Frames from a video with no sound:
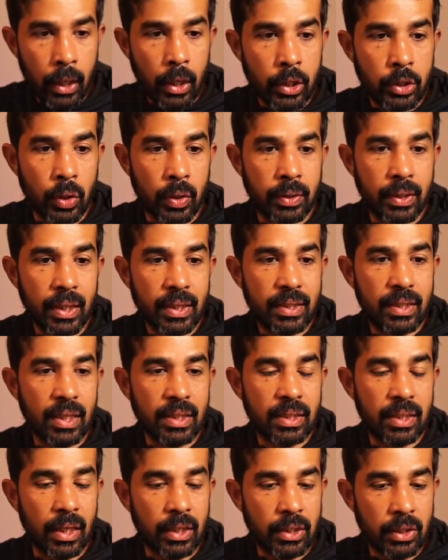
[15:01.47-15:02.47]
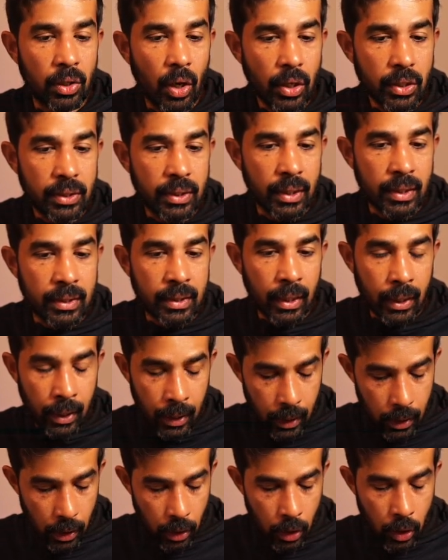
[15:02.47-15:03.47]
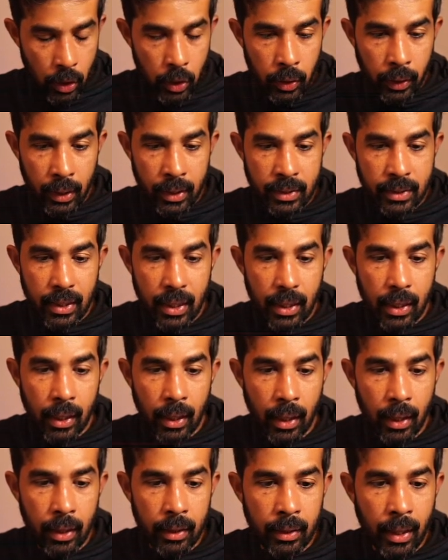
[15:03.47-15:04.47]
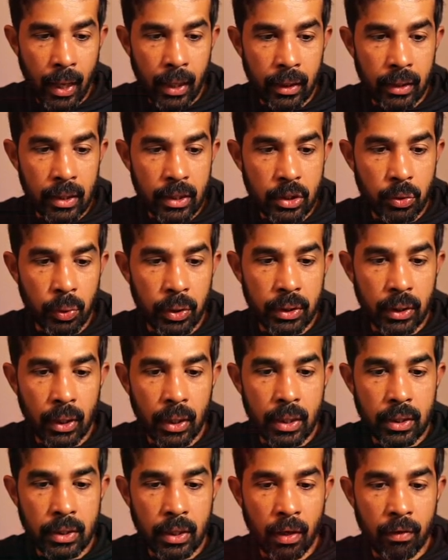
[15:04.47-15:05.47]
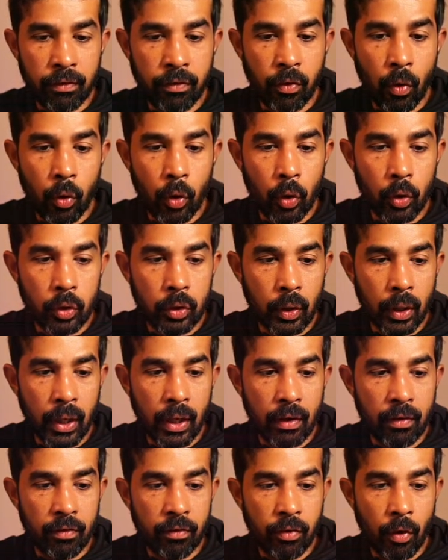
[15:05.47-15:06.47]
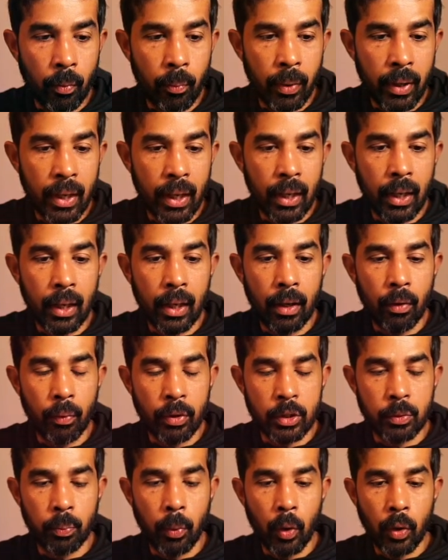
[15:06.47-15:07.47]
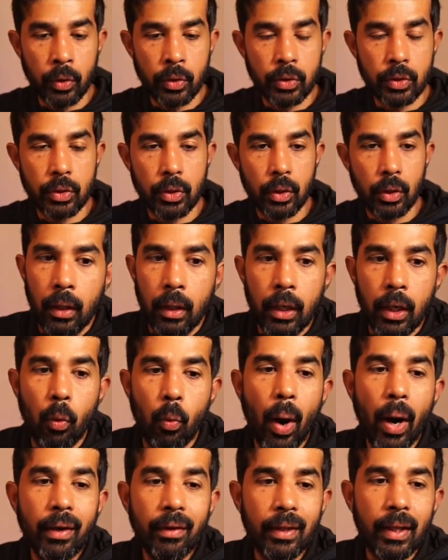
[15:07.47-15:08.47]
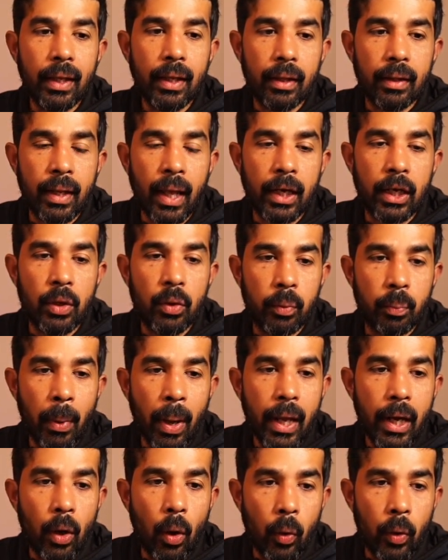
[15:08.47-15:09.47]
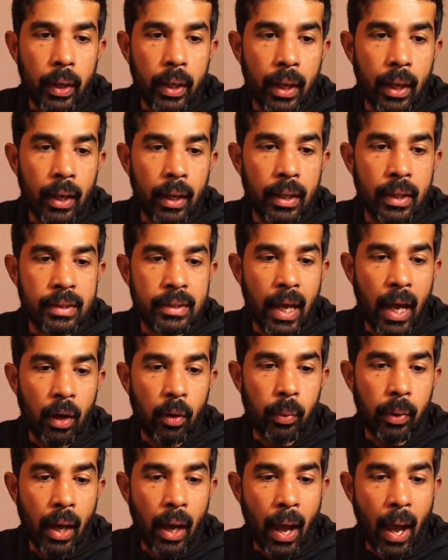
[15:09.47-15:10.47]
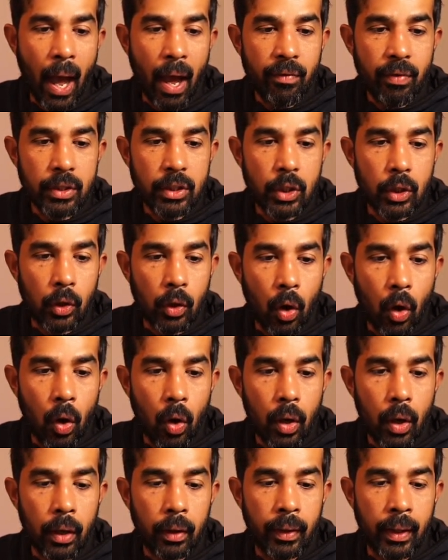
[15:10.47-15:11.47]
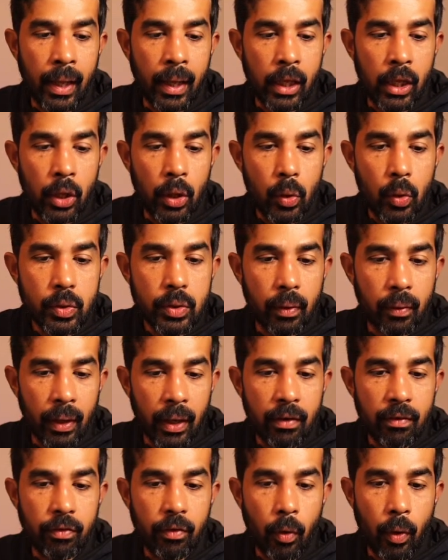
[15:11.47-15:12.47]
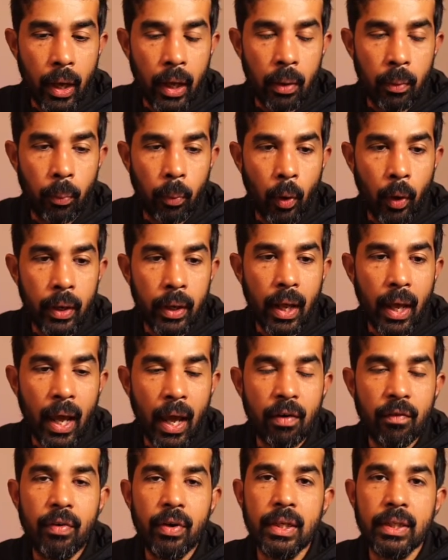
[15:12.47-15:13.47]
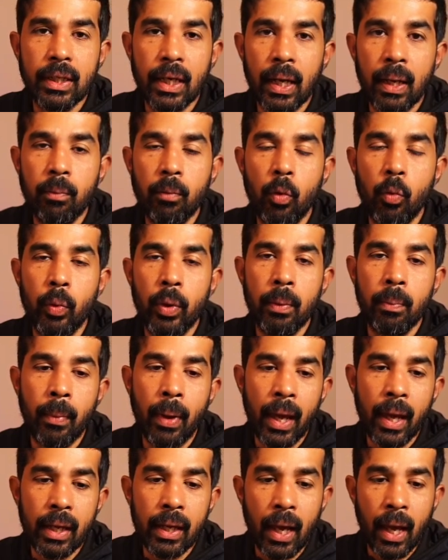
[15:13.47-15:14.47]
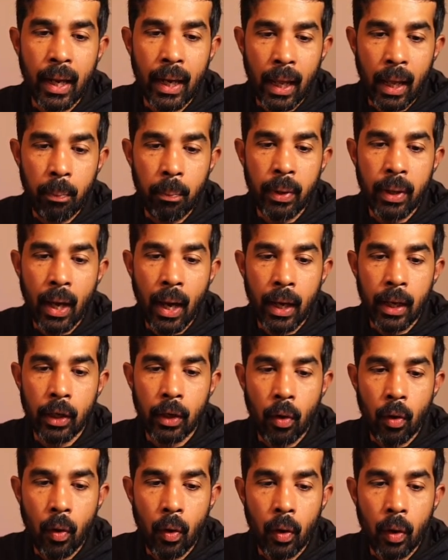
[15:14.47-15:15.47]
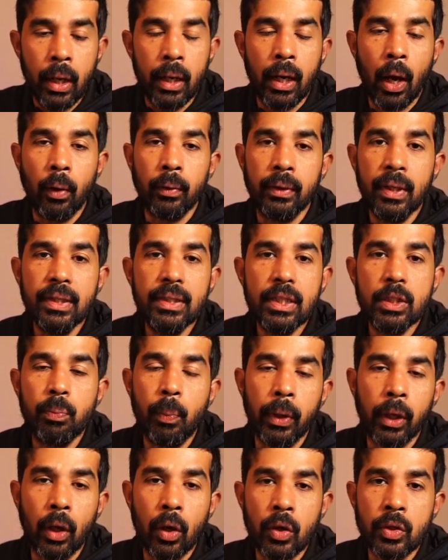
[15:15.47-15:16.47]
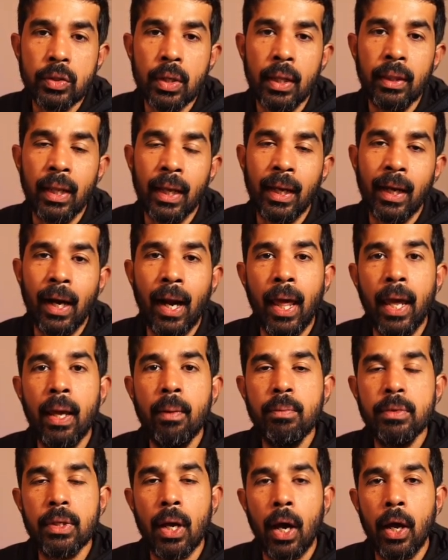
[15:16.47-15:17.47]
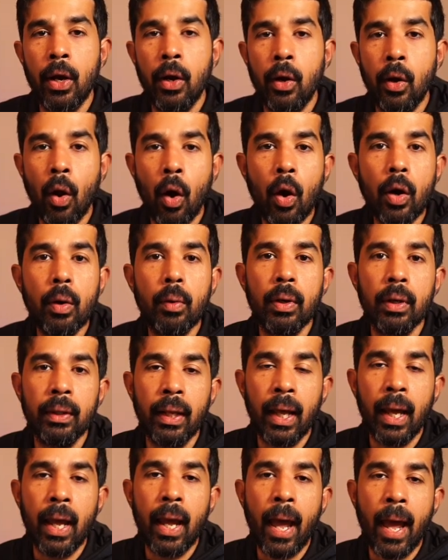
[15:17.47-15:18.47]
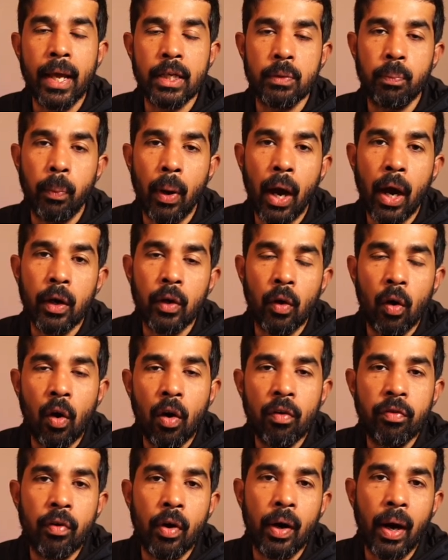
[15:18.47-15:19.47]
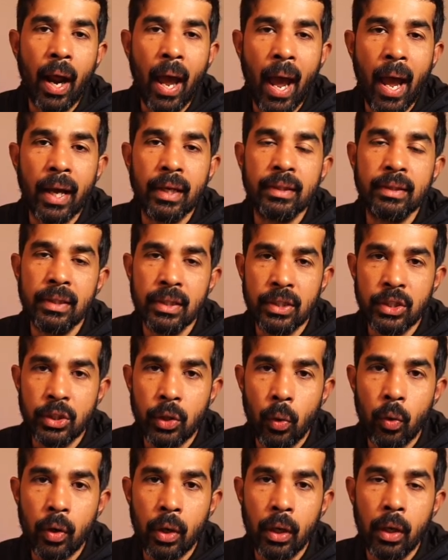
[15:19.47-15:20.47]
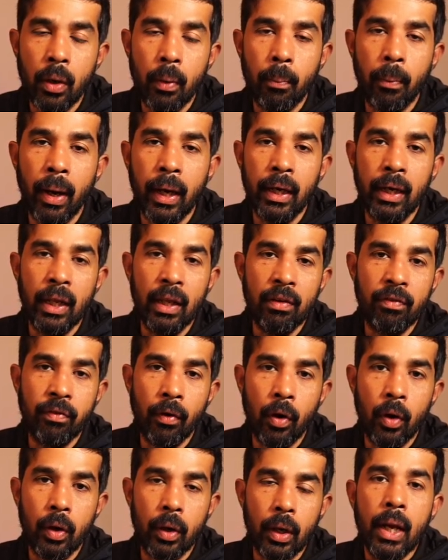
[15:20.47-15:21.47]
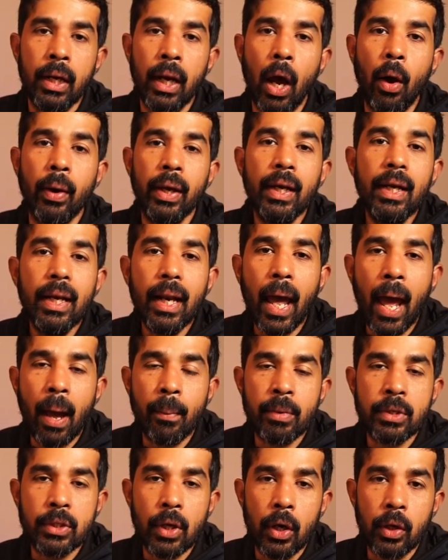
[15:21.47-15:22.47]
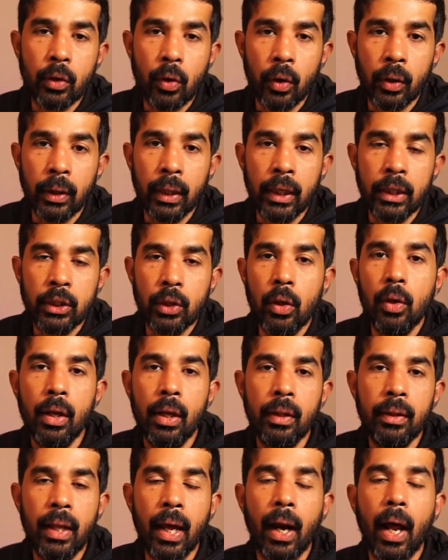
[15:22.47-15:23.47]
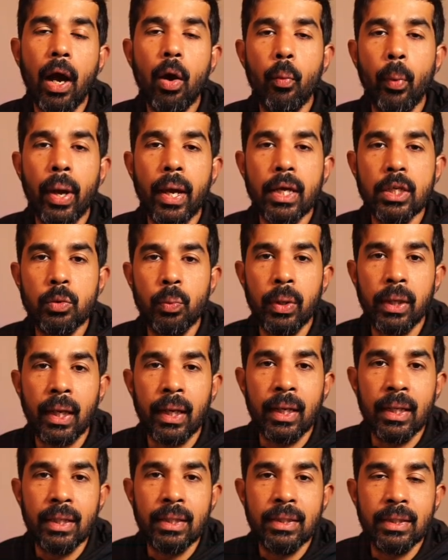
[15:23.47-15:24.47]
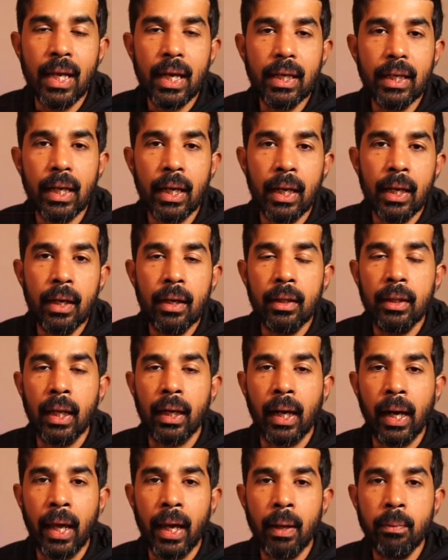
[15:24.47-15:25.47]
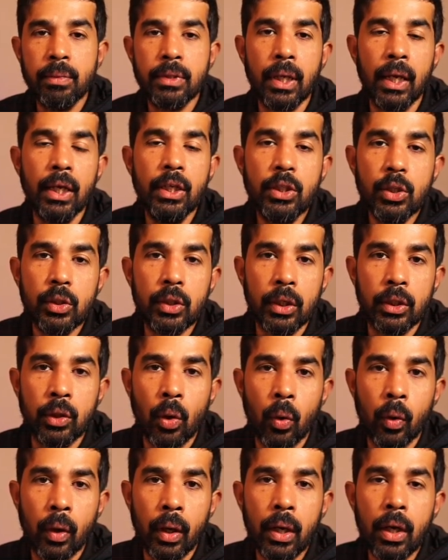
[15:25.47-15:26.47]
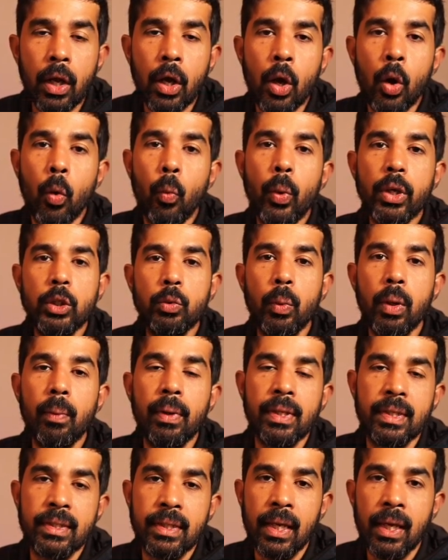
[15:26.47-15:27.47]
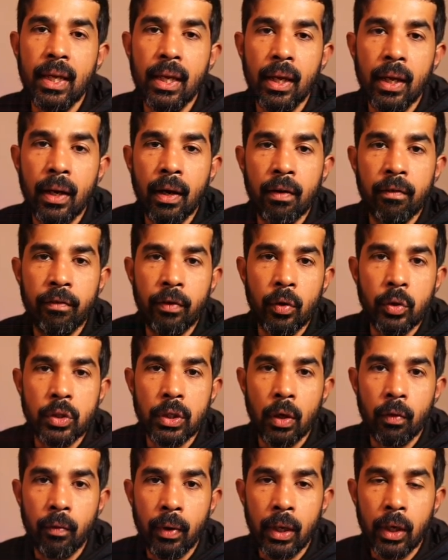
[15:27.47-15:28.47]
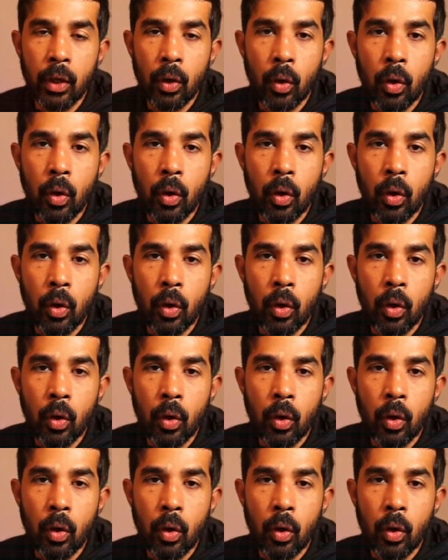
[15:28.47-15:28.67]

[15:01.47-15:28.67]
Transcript: So since this does not succeed, you can see here that this returns a 403 forbidden response. Now, one thing that you may note here is that we are having to call the user info endpoint every time we make an API call. Now, this is because the claims are not there as part of our access token by default. Now, in Amazon Cognito, there are ways we can inject in the claims into the token, which we will see in a future video.